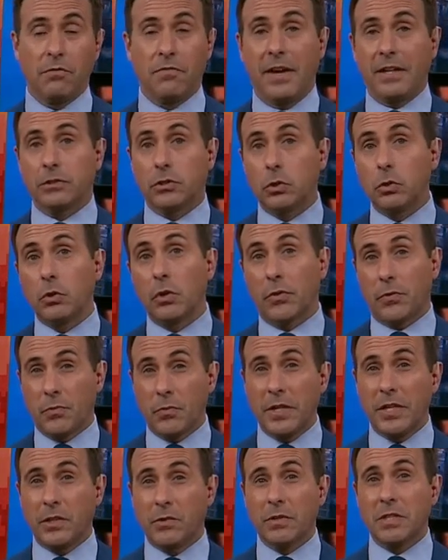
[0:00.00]
In fact, two to
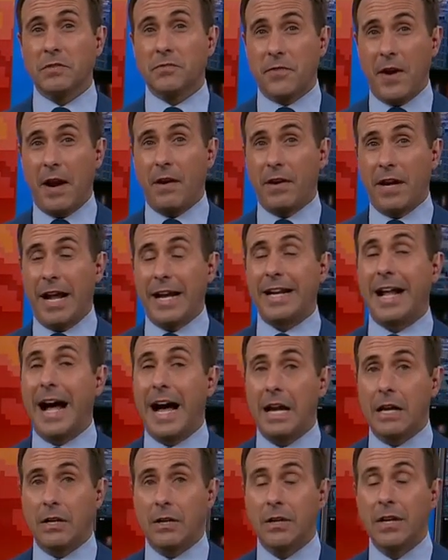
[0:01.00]
three degrees Fahrenheit
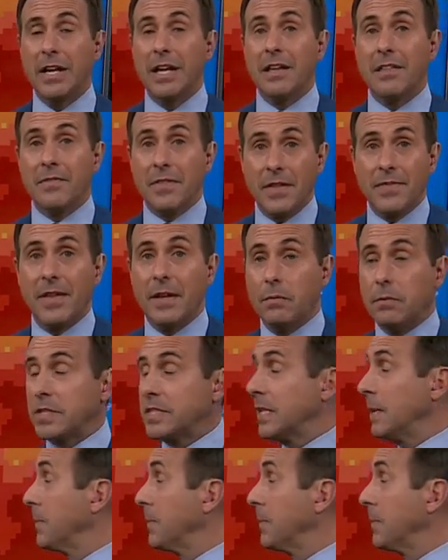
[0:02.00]
higher than they would